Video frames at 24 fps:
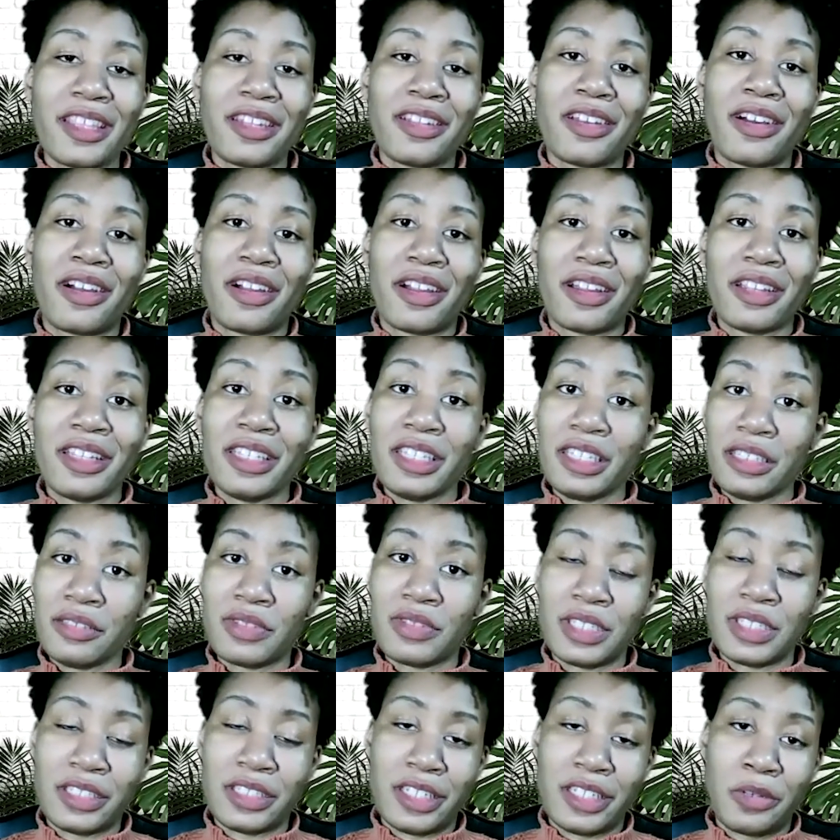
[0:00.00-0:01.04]
then our
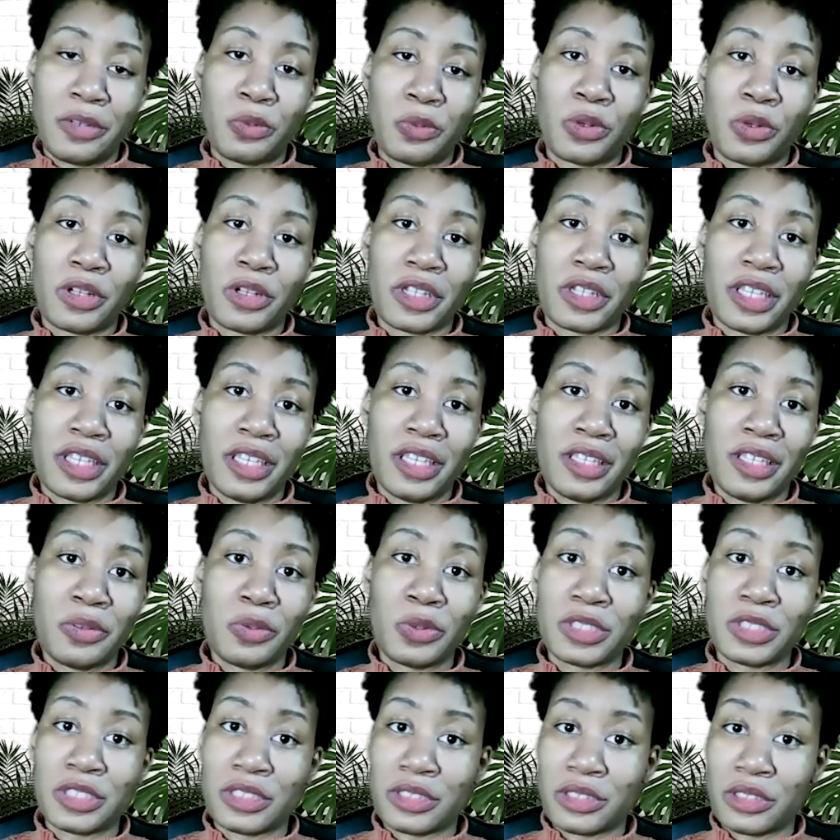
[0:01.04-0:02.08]
evening networking,
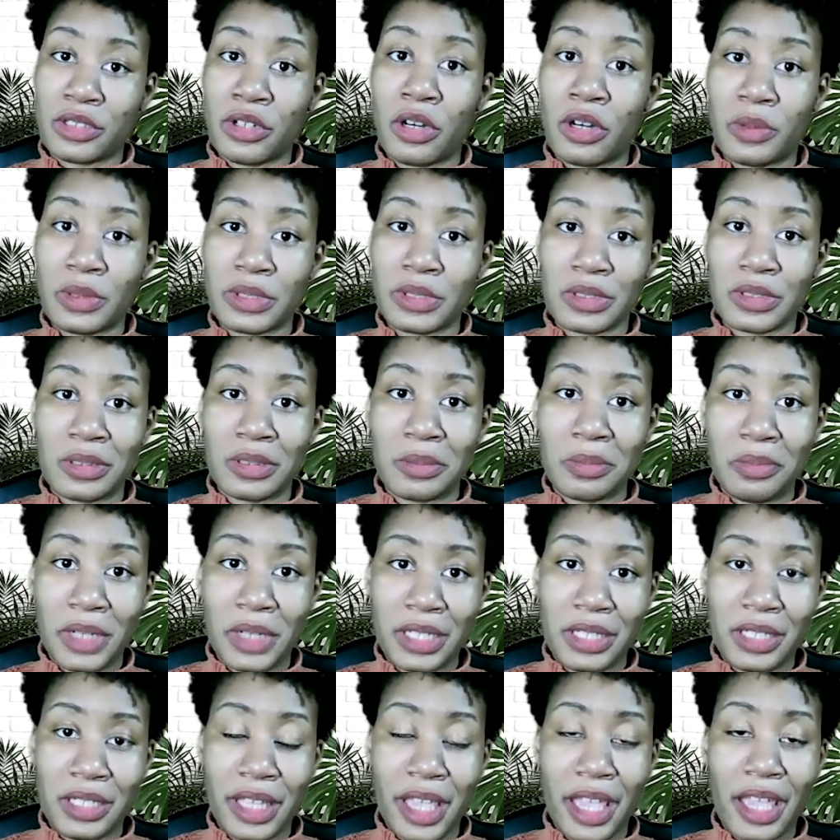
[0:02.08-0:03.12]
which is always on a
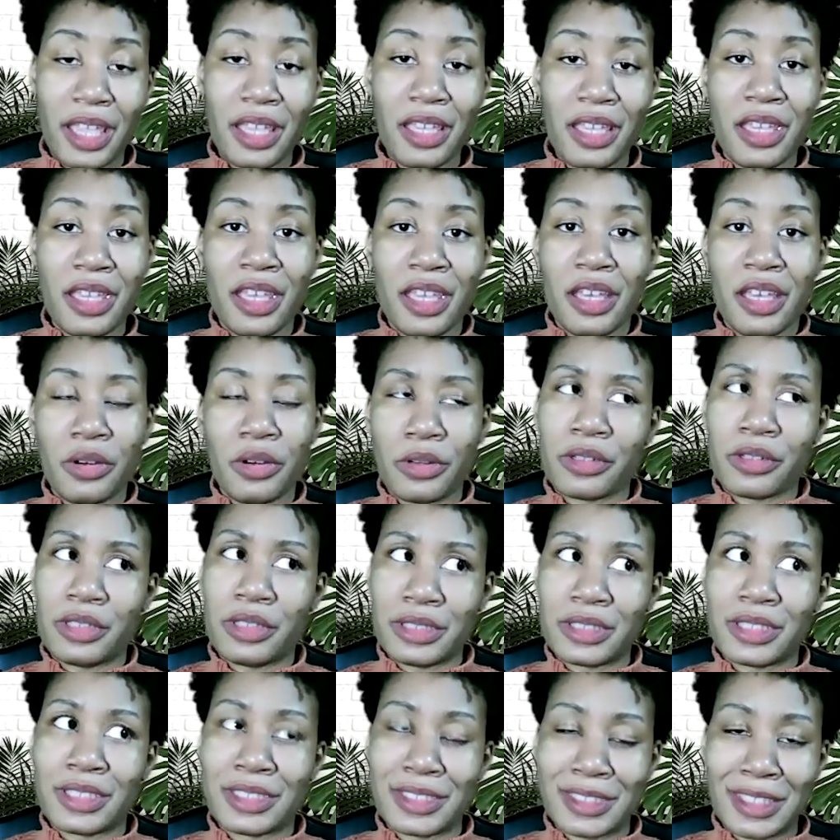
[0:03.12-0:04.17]
Monday, or at
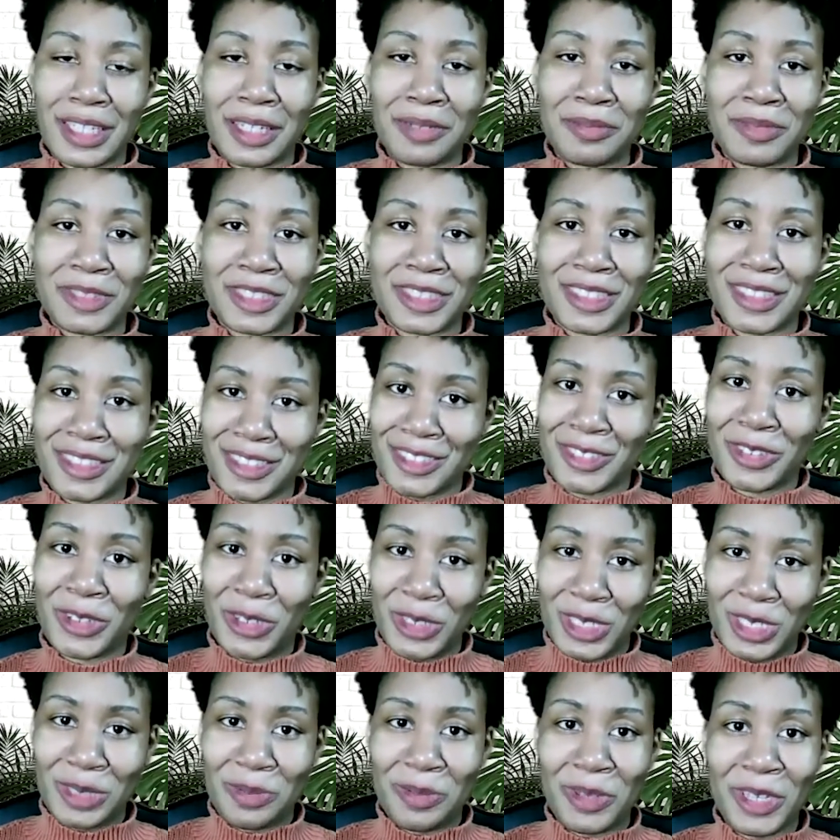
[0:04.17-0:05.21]
least this time is
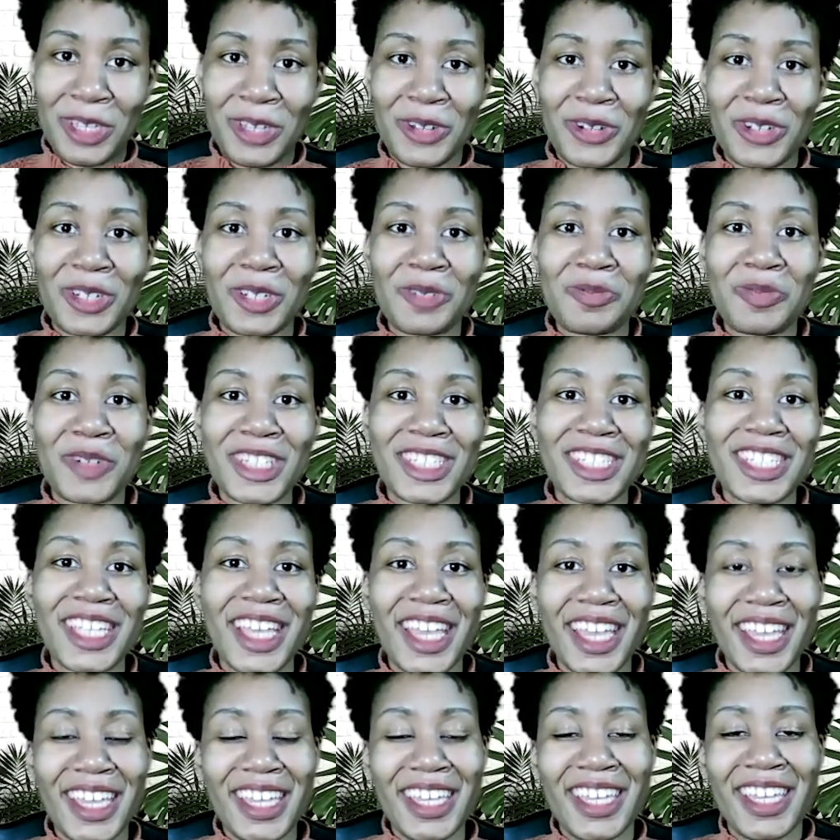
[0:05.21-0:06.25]
going to be on a
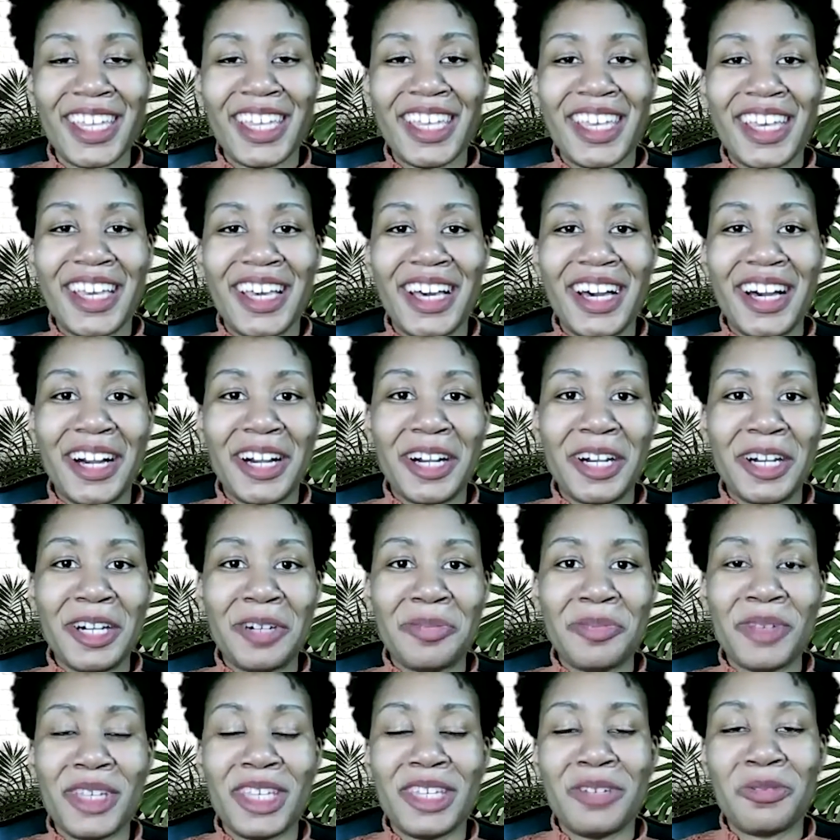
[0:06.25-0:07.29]
Monday.
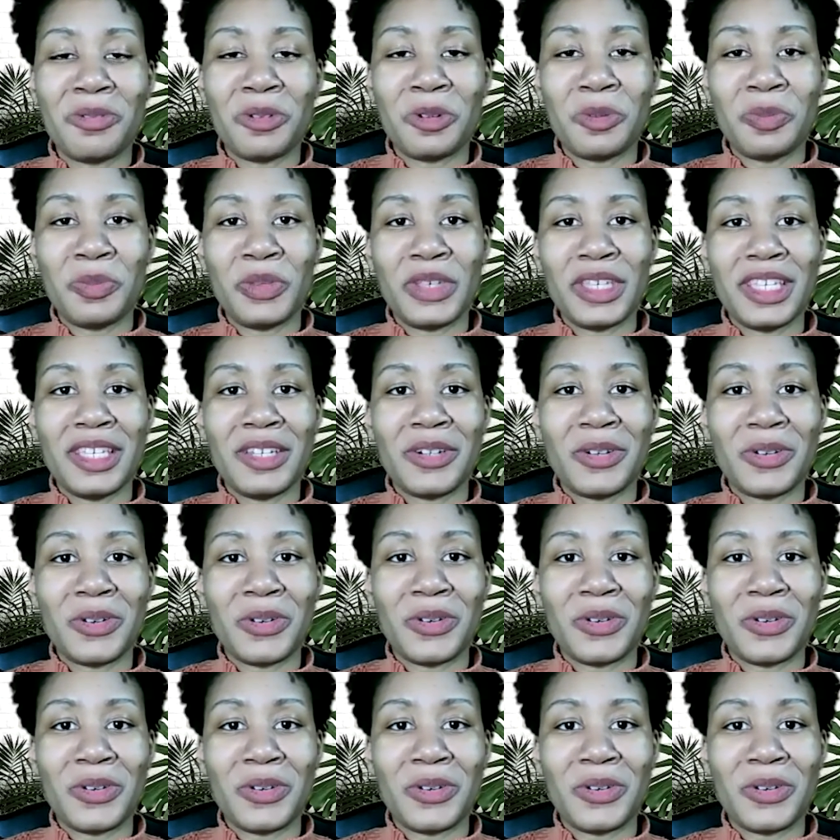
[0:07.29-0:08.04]
It will be